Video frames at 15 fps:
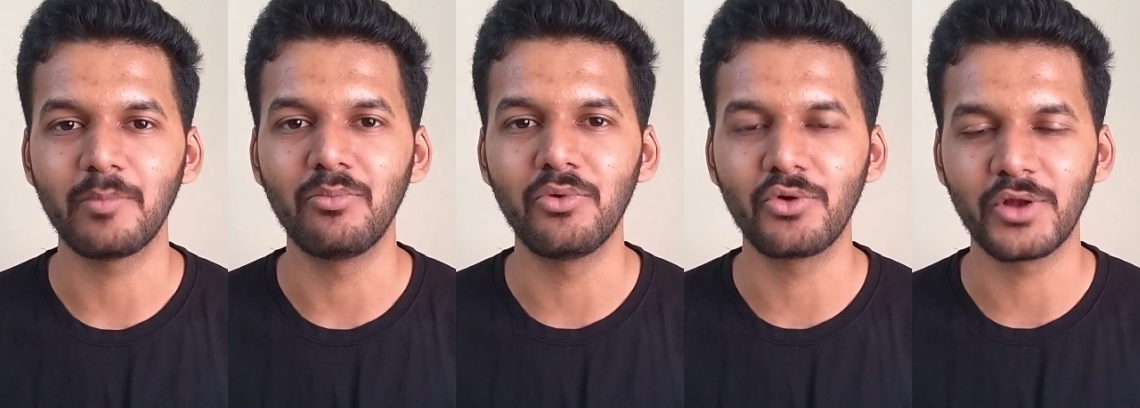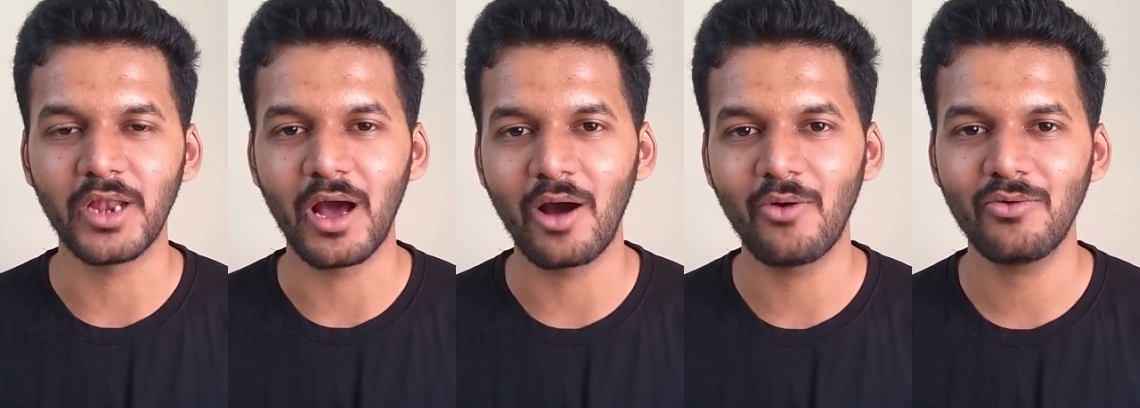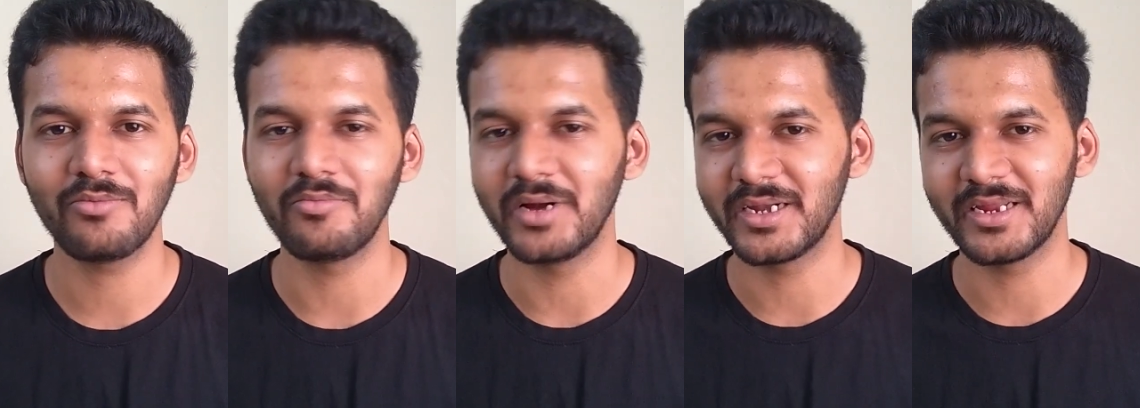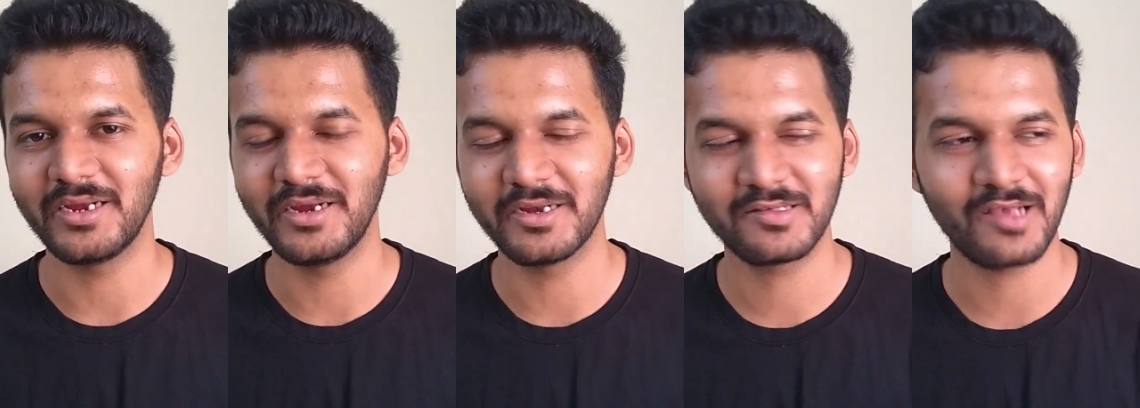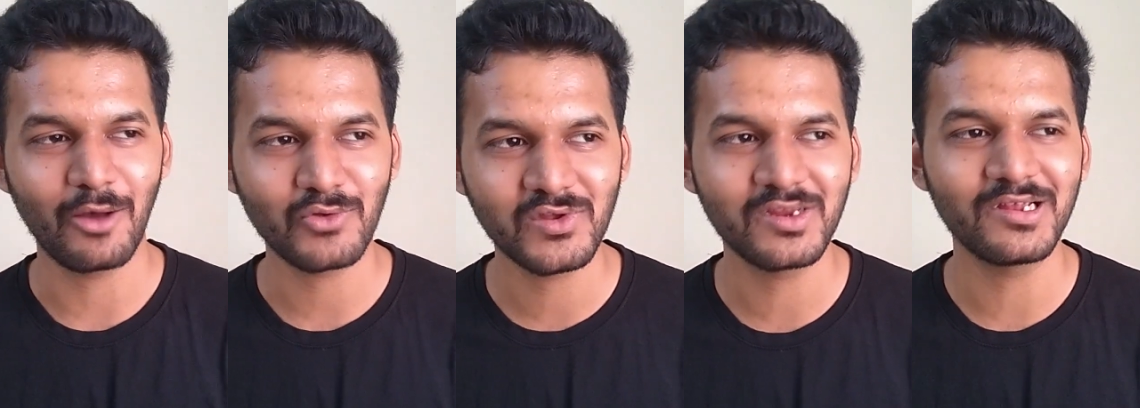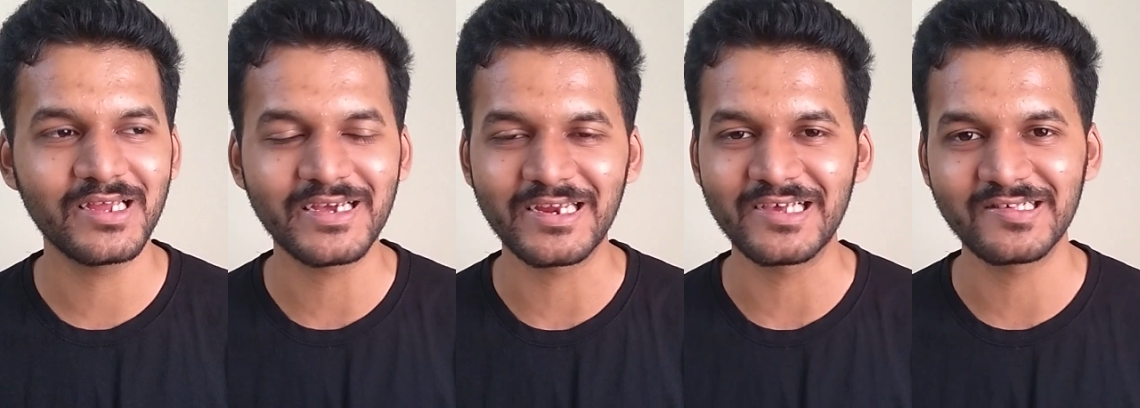book now, but it sounds
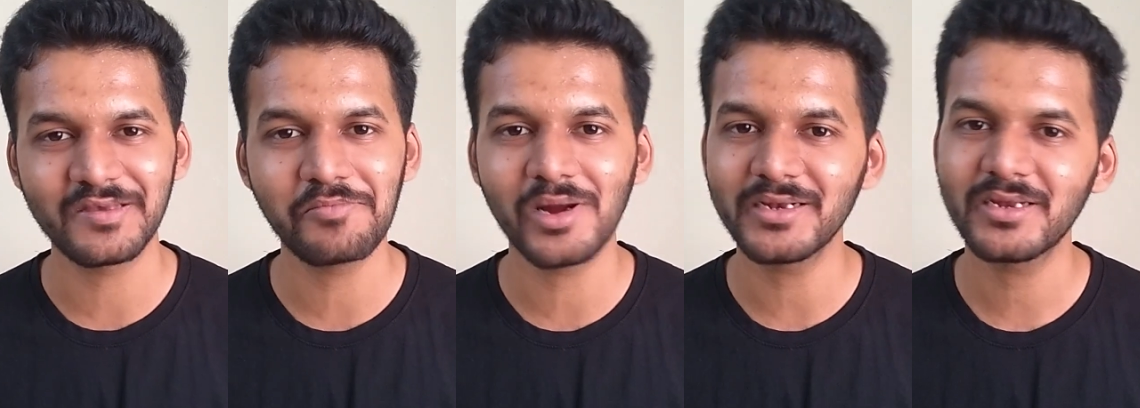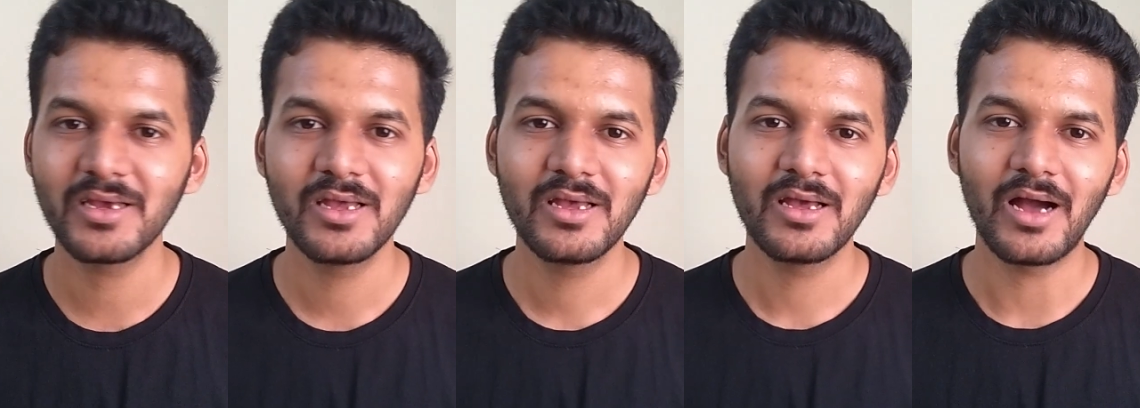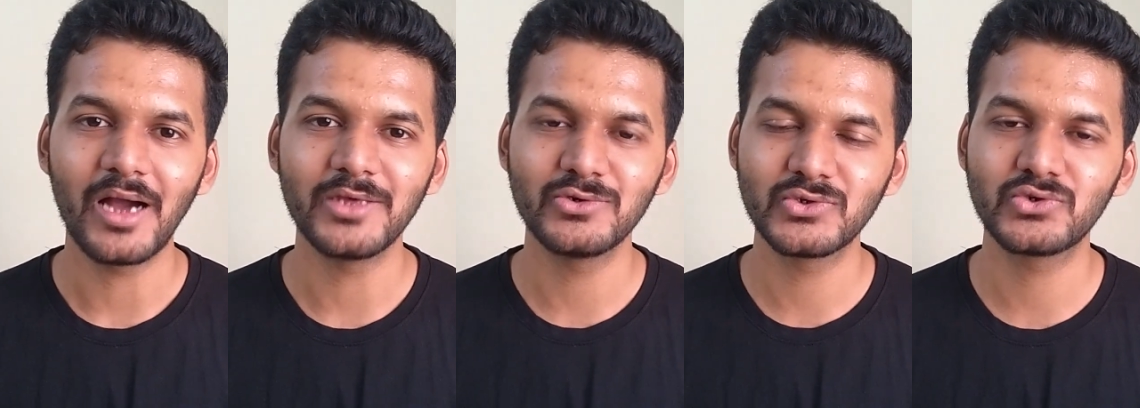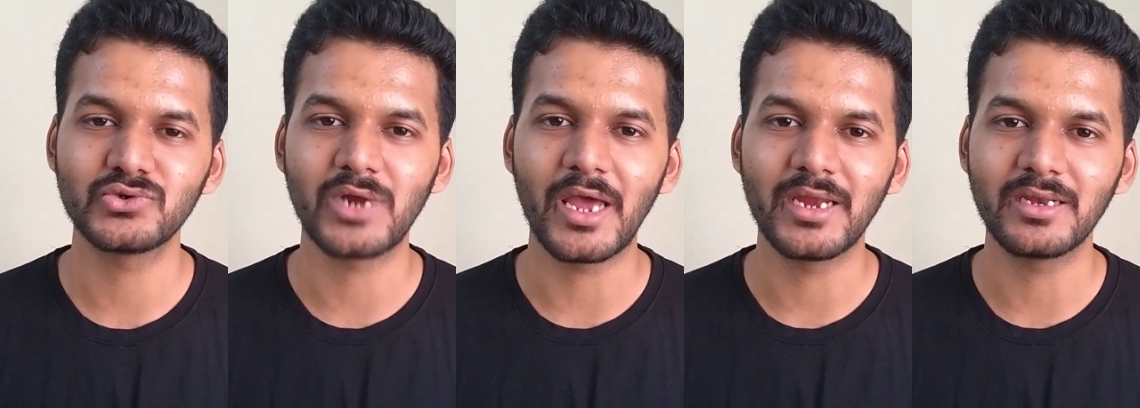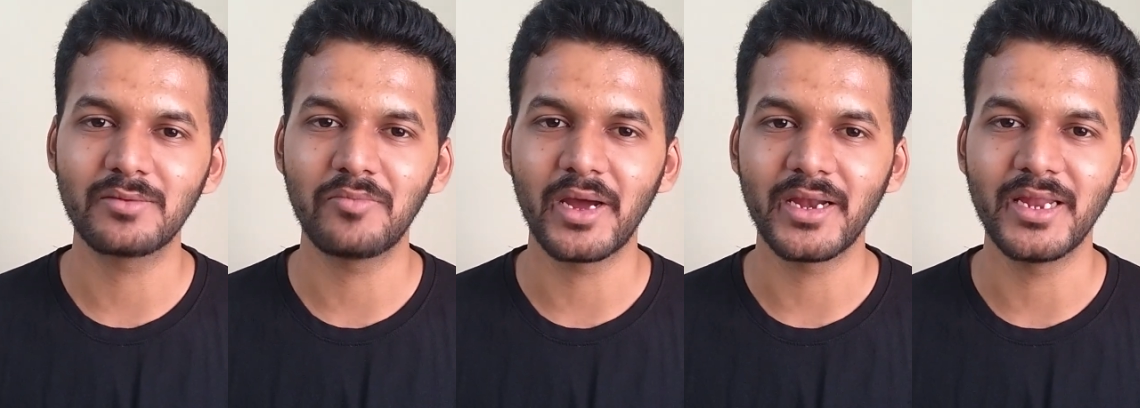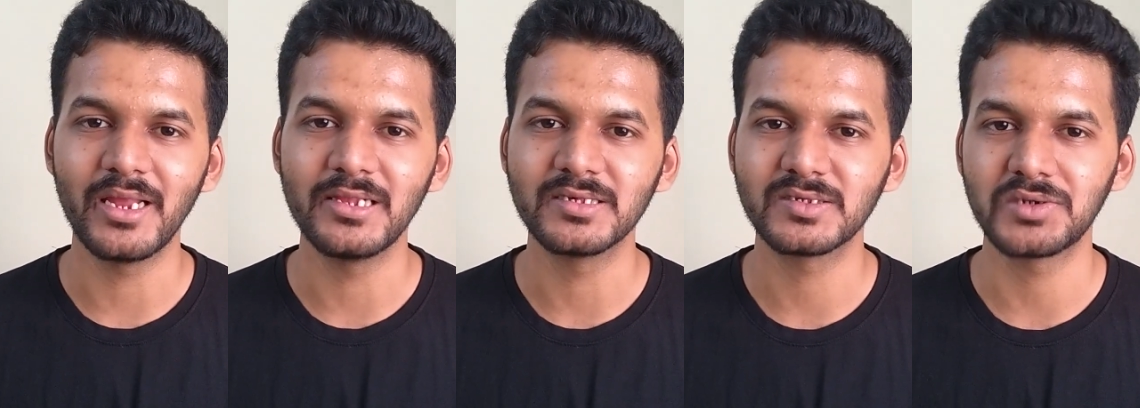really crazy, but I used to write my
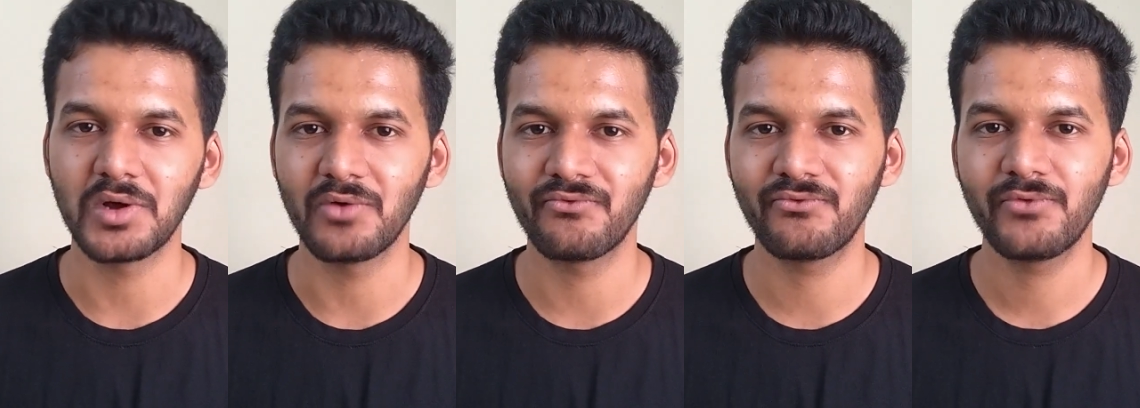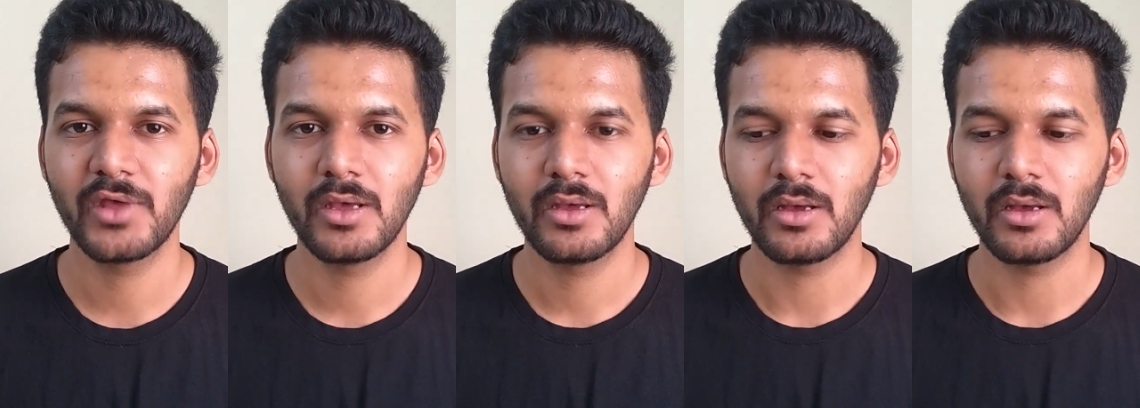daily stuff.